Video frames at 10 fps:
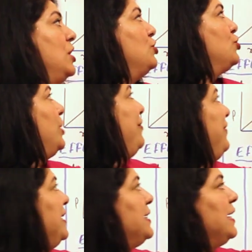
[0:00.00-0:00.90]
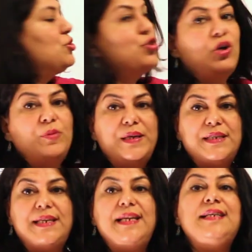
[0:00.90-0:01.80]
So if we take
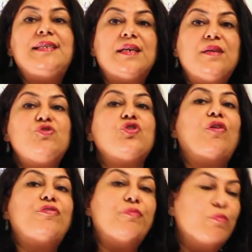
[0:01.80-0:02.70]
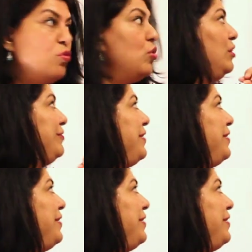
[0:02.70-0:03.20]
solubility in terms of mole